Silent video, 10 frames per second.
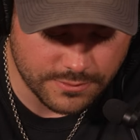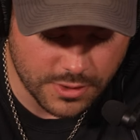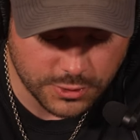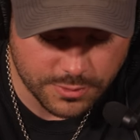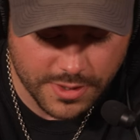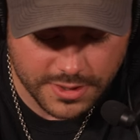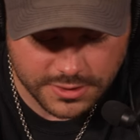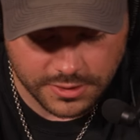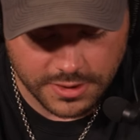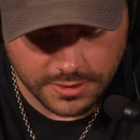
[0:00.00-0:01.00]
Most
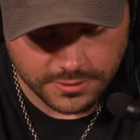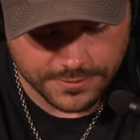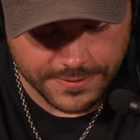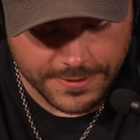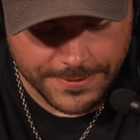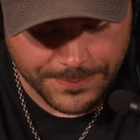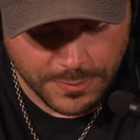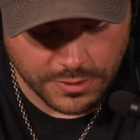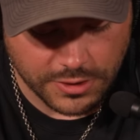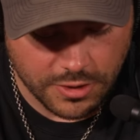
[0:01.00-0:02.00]
bucks are killed.
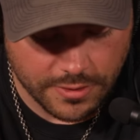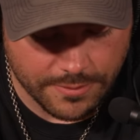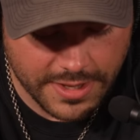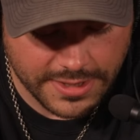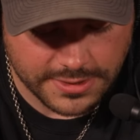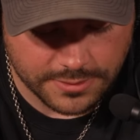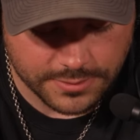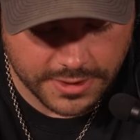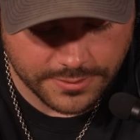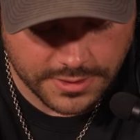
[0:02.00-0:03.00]
But though it may
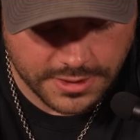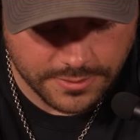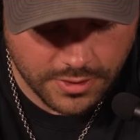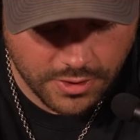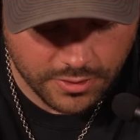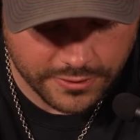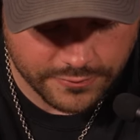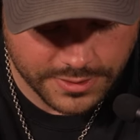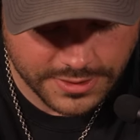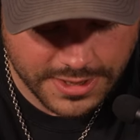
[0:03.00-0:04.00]
sometimes seem all
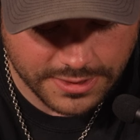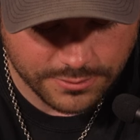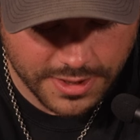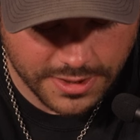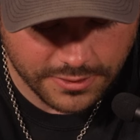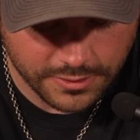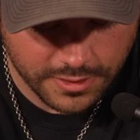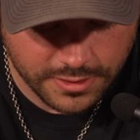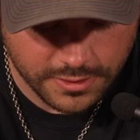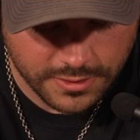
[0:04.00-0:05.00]
have been taken by
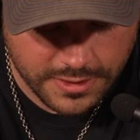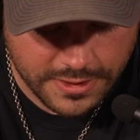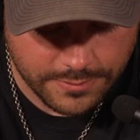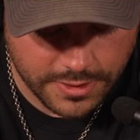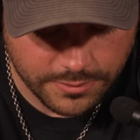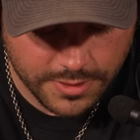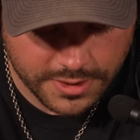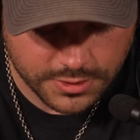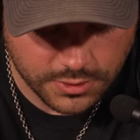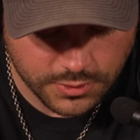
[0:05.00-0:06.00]
another hunter, many
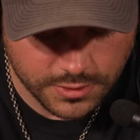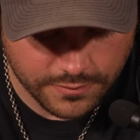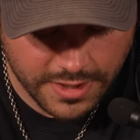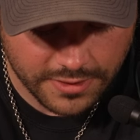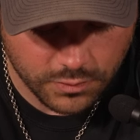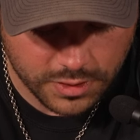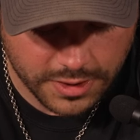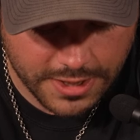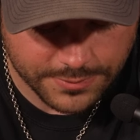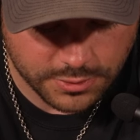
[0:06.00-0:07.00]
bucks do survive.
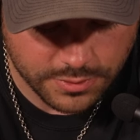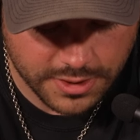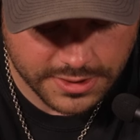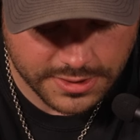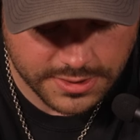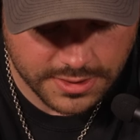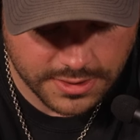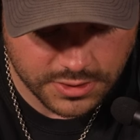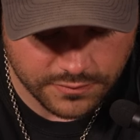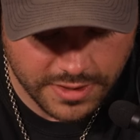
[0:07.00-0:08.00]
One captured buck in the
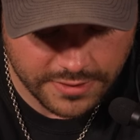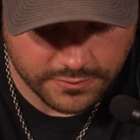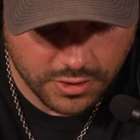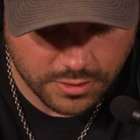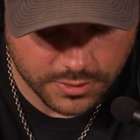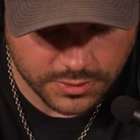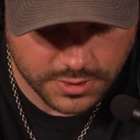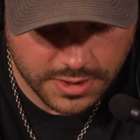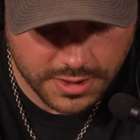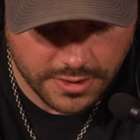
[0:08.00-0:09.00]
study survived
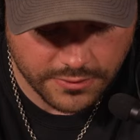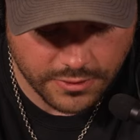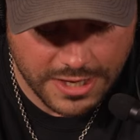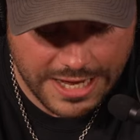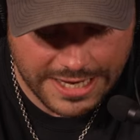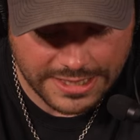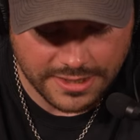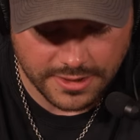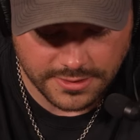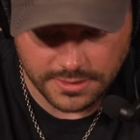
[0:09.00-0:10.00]
almost another
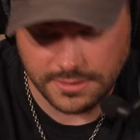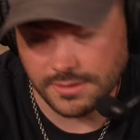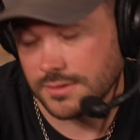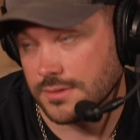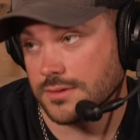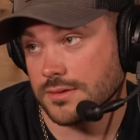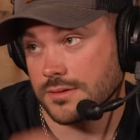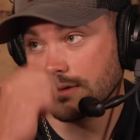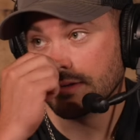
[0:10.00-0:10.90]
9 hunting seasons.